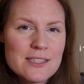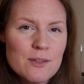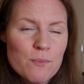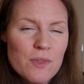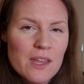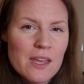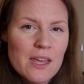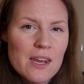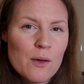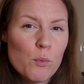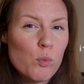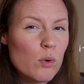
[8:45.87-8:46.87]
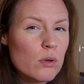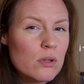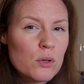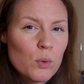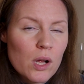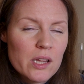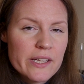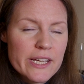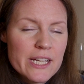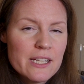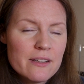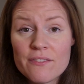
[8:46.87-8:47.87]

something in a wool quality.